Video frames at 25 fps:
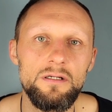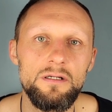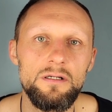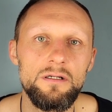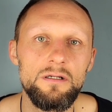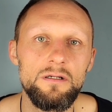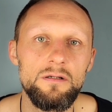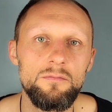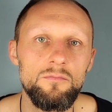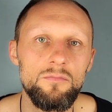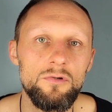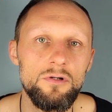
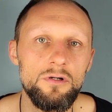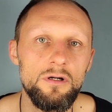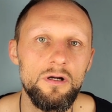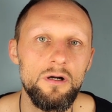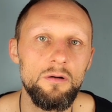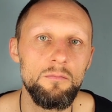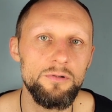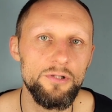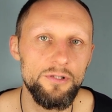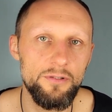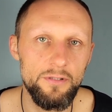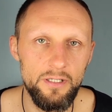more
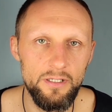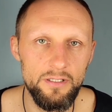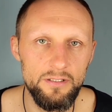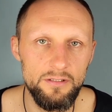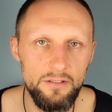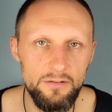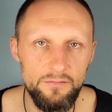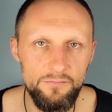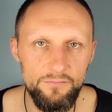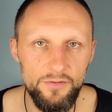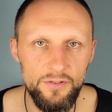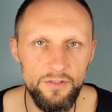
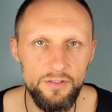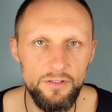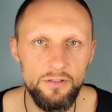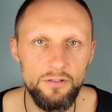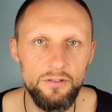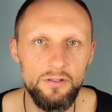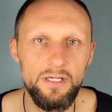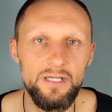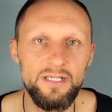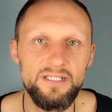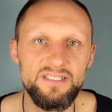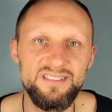complicated
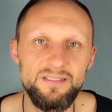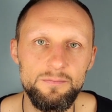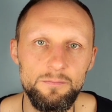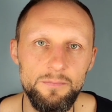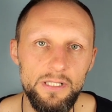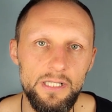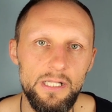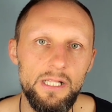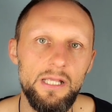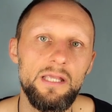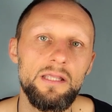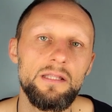video
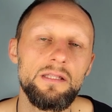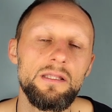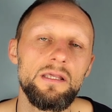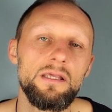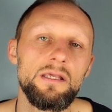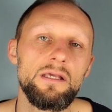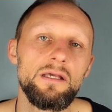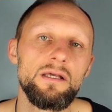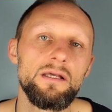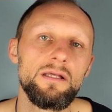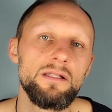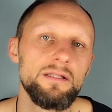
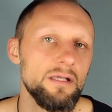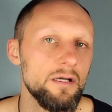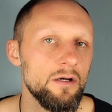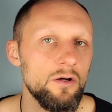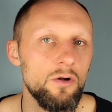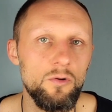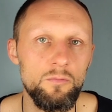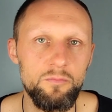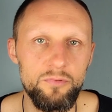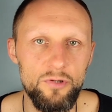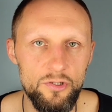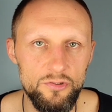explaining the
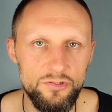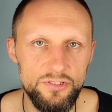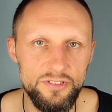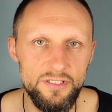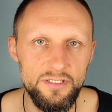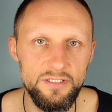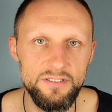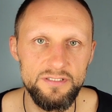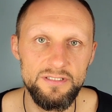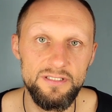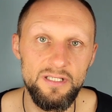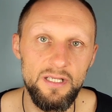whole
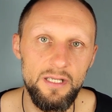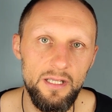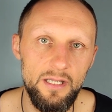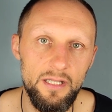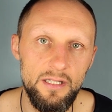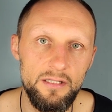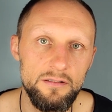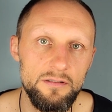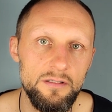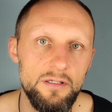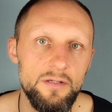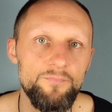process
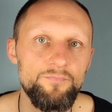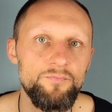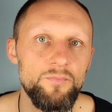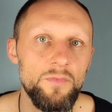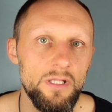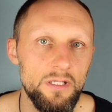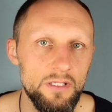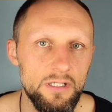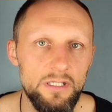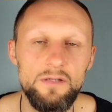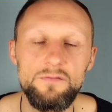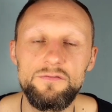and
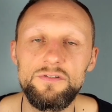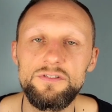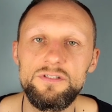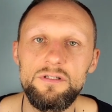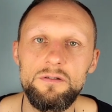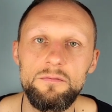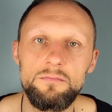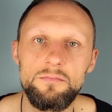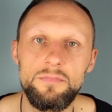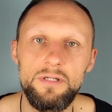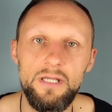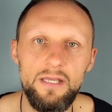give you
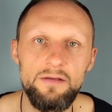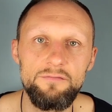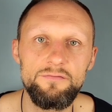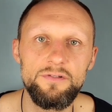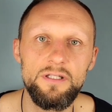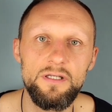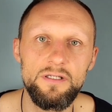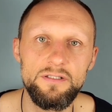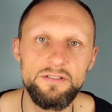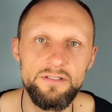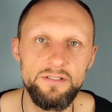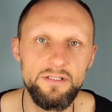some
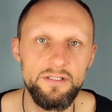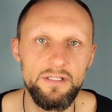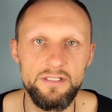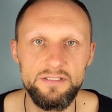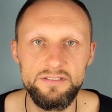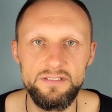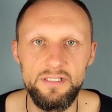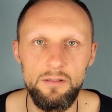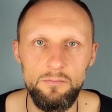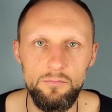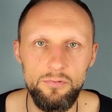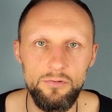evidence and
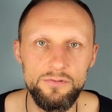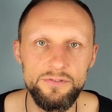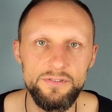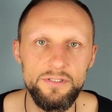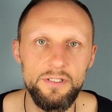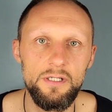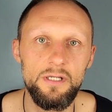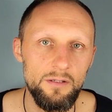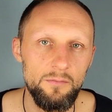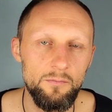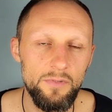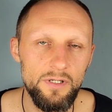examples.
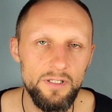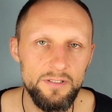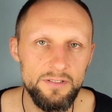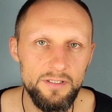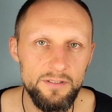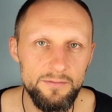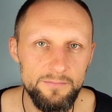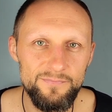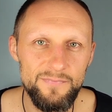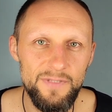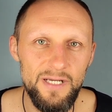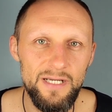
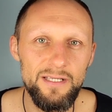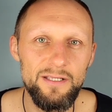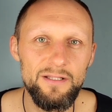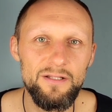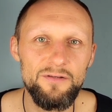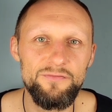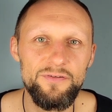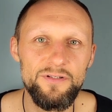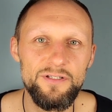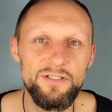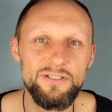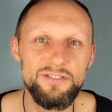But I'm gonna
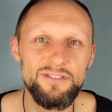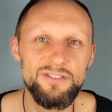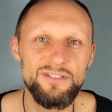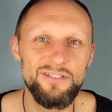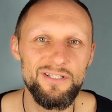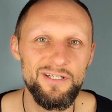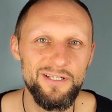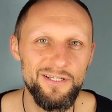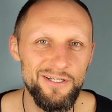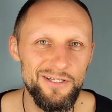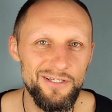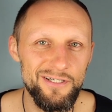finish
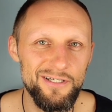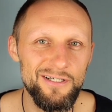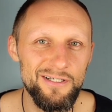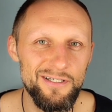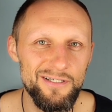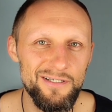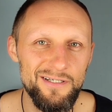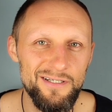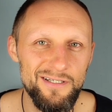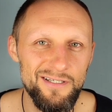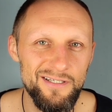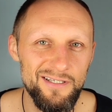
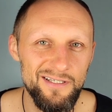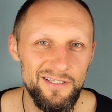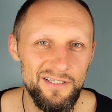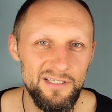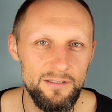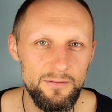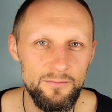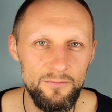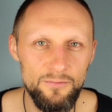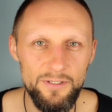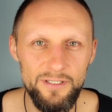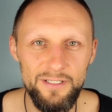here
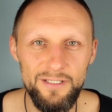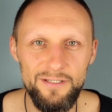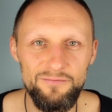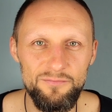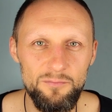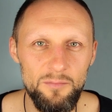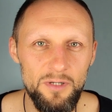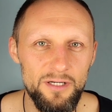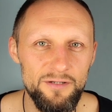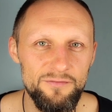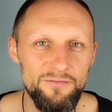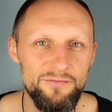with
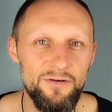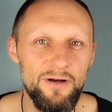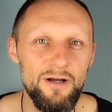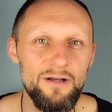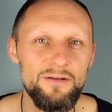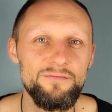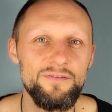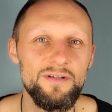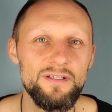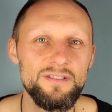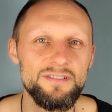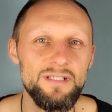my
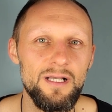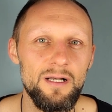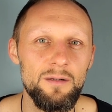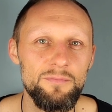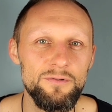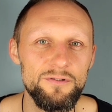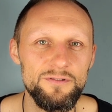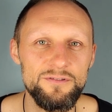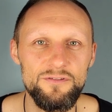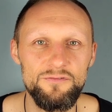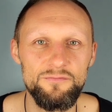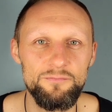five
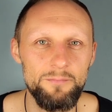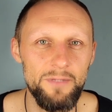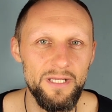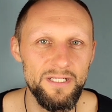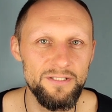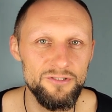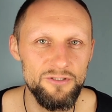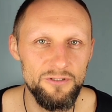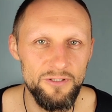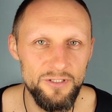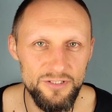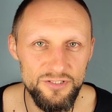examples of
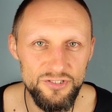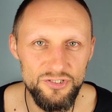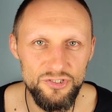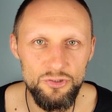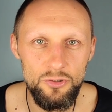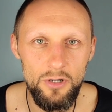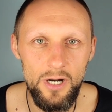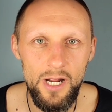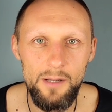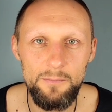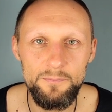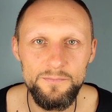matrix
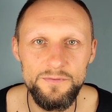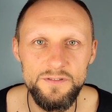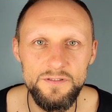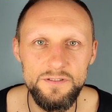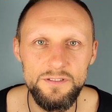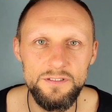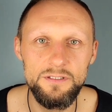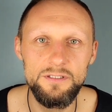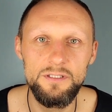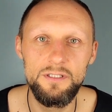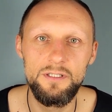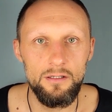traps.
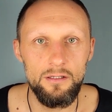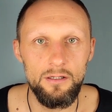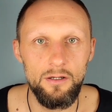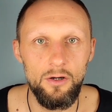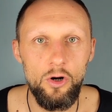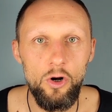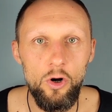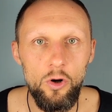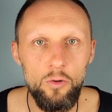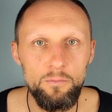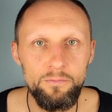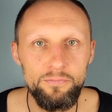
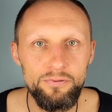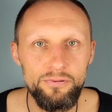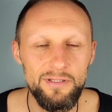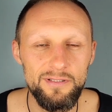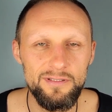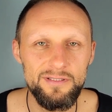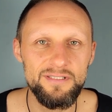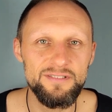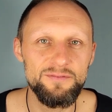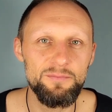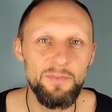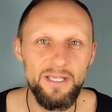Hope
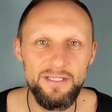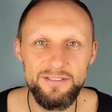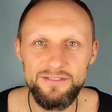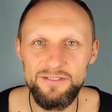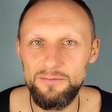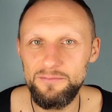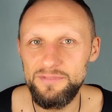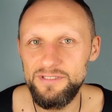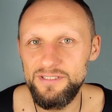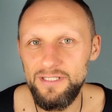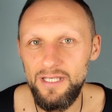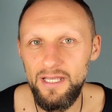this makes
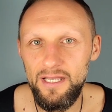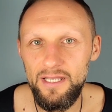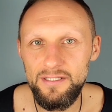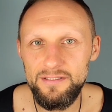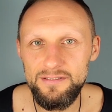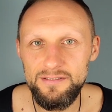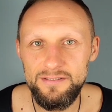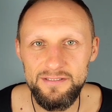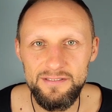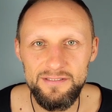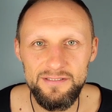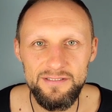some
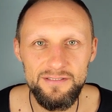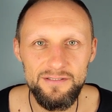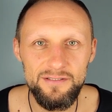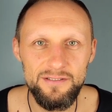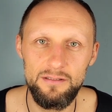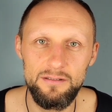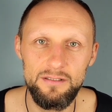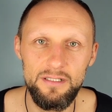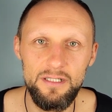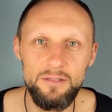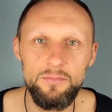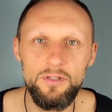sense.
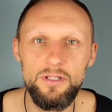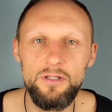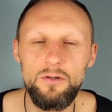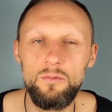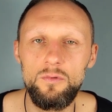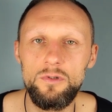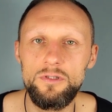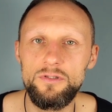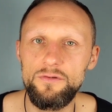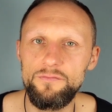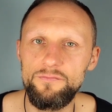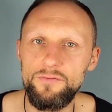Let me know
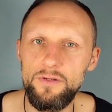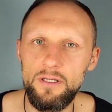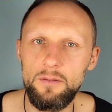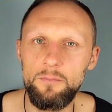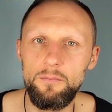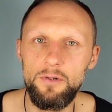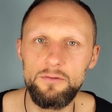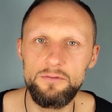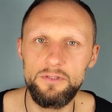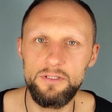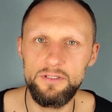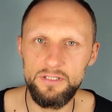what you think
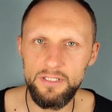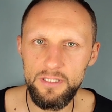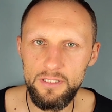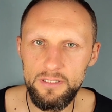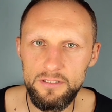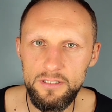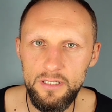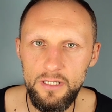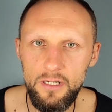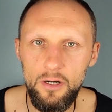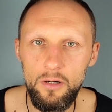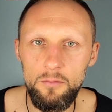about it in
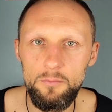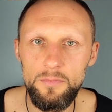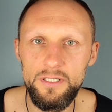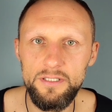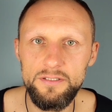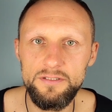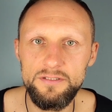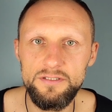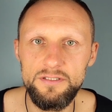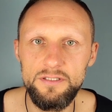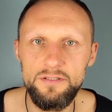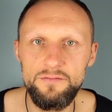the
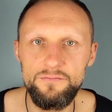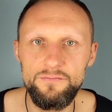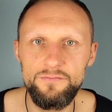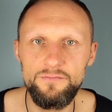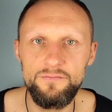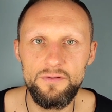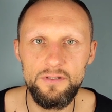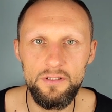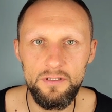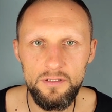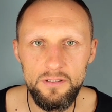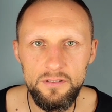comments. If
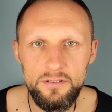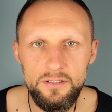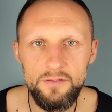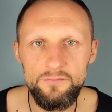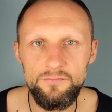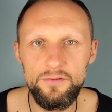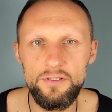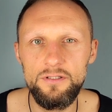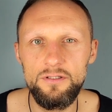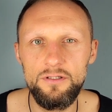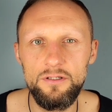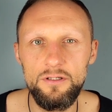the
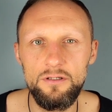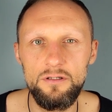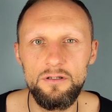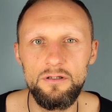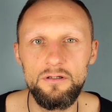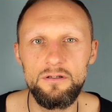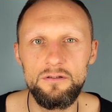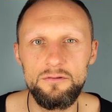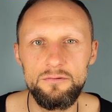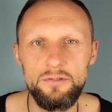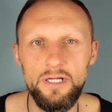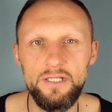
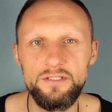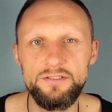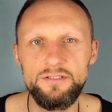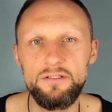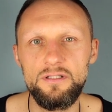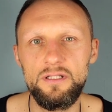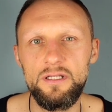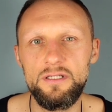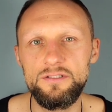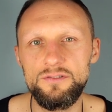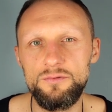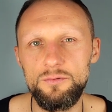video
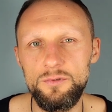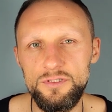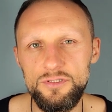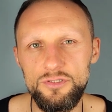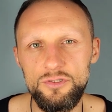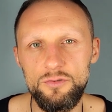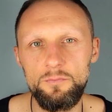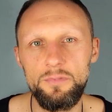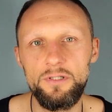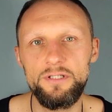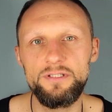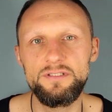resonates with
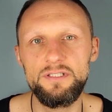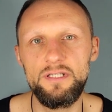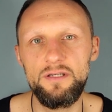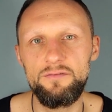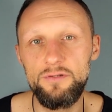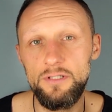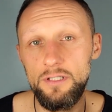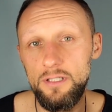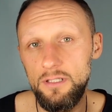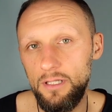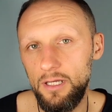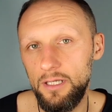you, please give
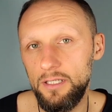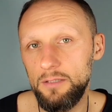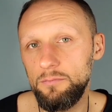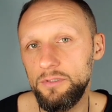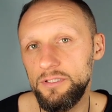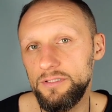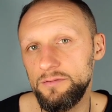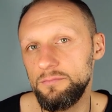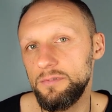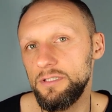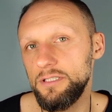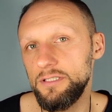it a like,
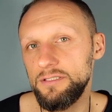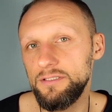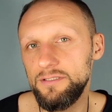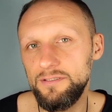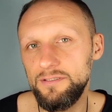please, please.